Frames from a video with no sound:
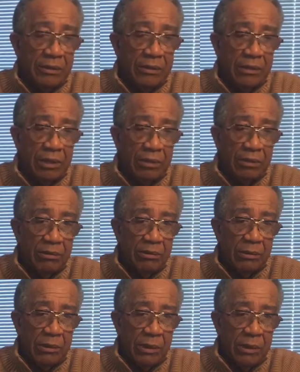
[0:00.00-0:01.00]
So
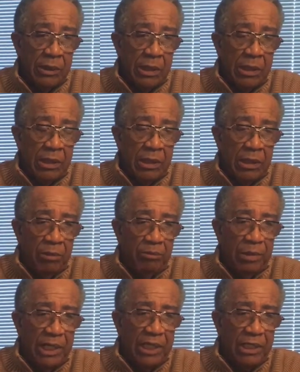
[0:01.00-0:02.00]

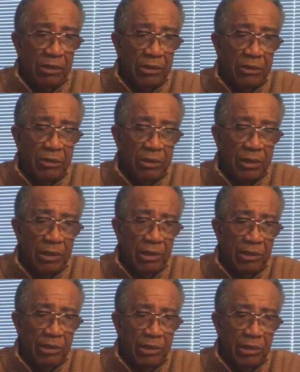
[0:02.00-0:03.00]
being a
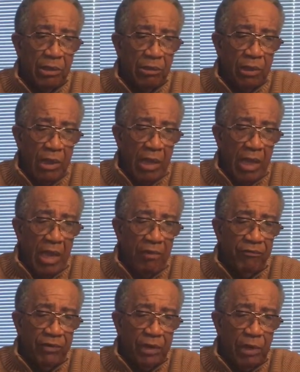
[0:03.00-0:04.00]
young
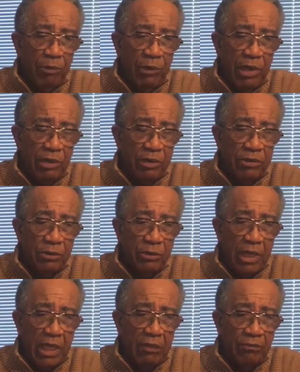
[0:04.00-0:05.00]
African-American
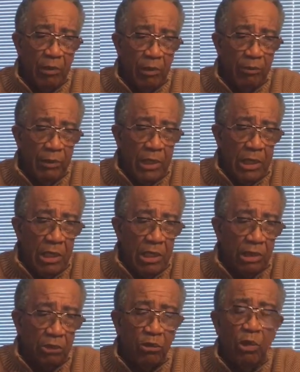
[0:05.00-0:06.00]
who came up,
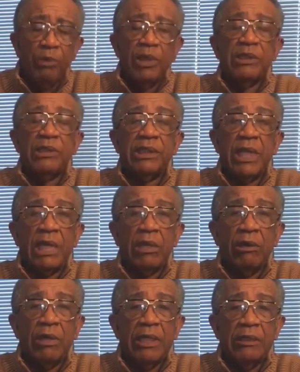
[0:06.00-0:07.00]
grew up in a
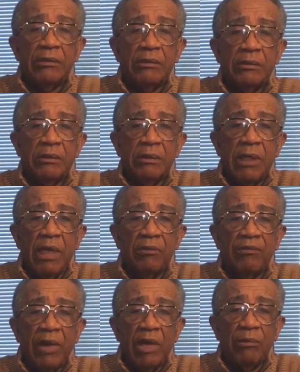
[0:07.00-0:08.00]
segregated
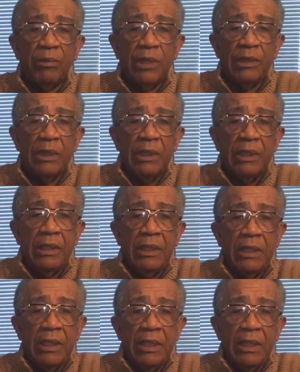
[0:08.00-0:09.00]
environment,
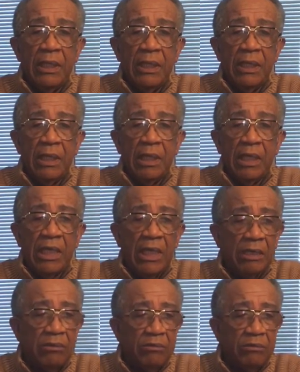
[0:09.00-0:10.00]

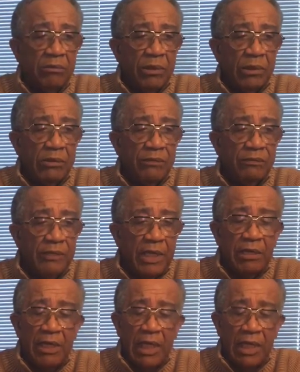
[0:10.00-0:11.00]
it was
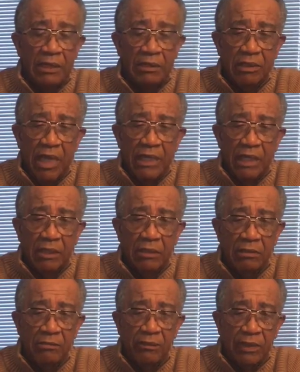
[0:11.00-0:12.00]
very exciting
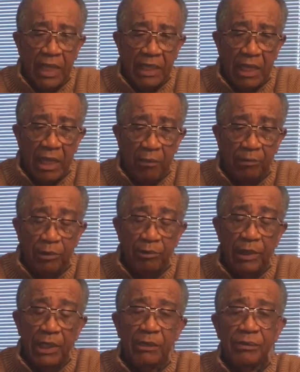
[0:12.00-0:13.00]
for that to happen to
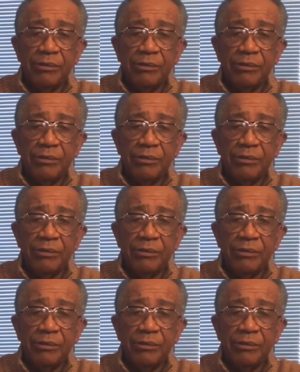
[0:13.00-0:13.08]
me.